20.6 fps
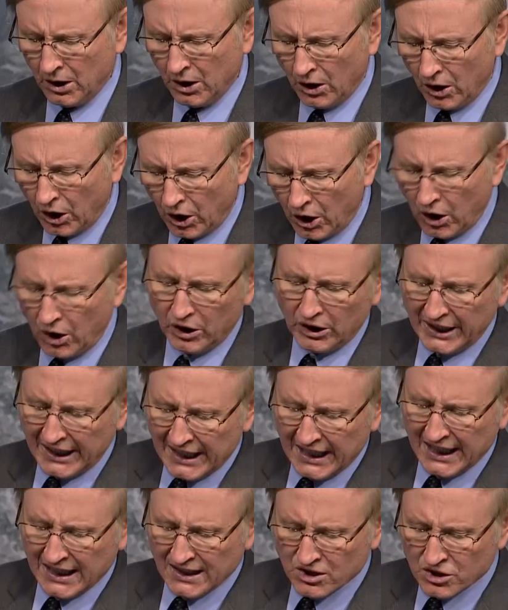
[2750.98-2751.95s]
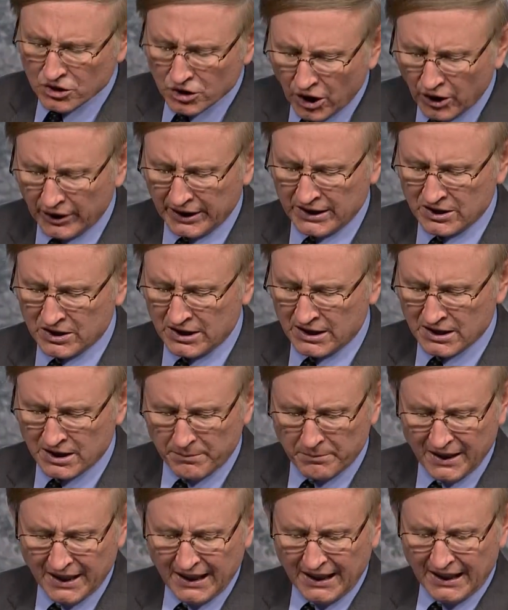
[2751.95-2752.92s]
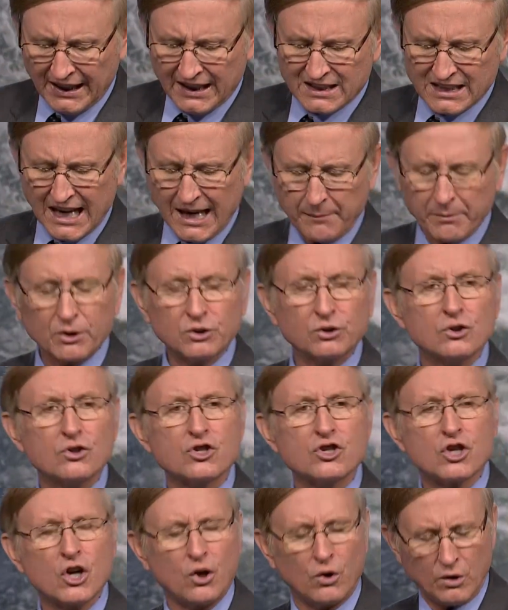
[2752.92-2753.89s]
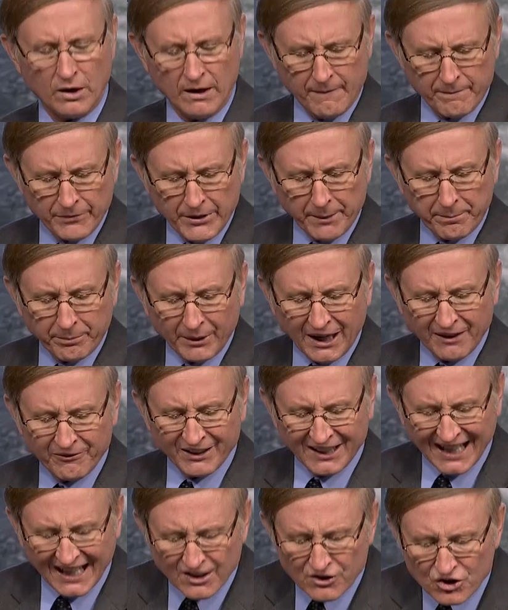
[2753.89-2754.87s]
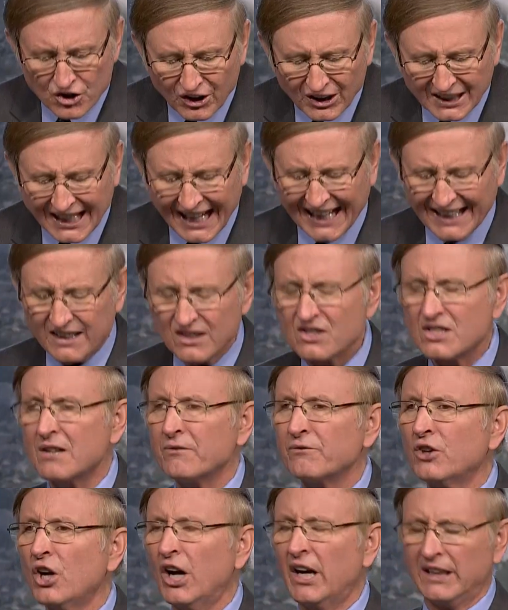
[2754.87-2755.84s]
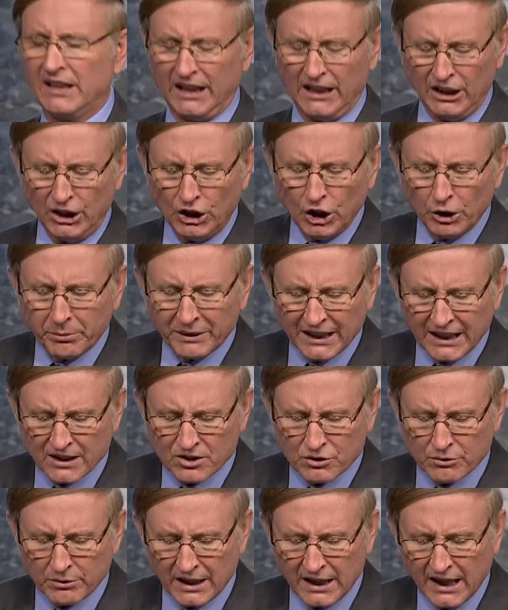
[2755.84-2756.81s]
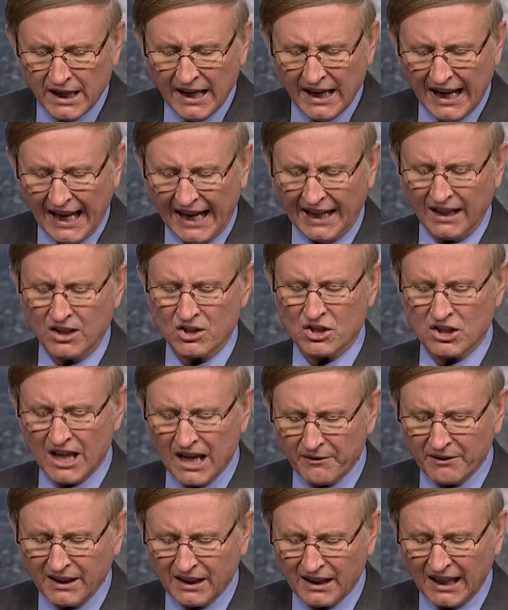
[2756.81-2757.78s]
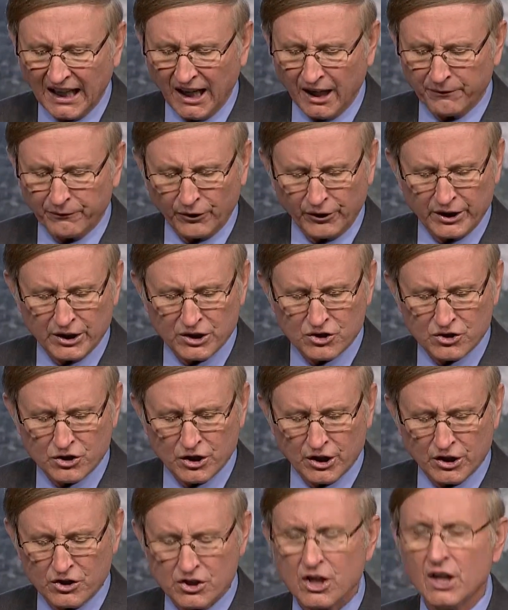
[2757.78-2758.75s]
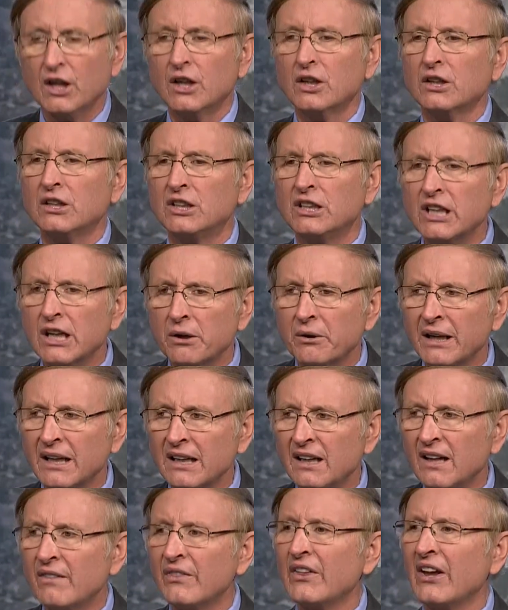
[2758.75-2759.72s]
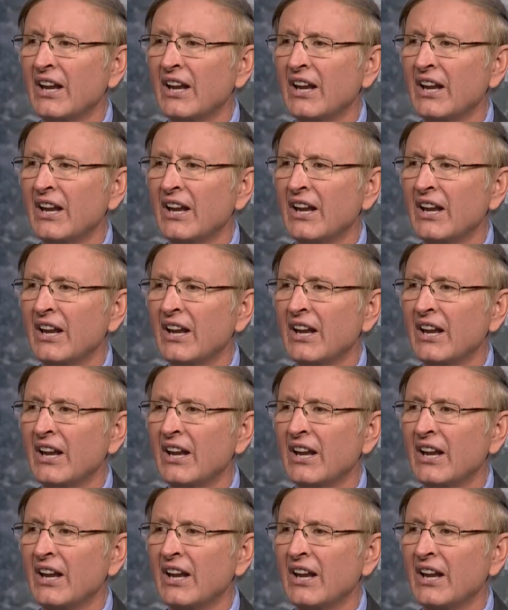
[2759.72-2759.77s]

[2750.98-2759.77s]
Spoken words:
Only historicism is able to show the providential guidance of God in human history and His loving care for His church during the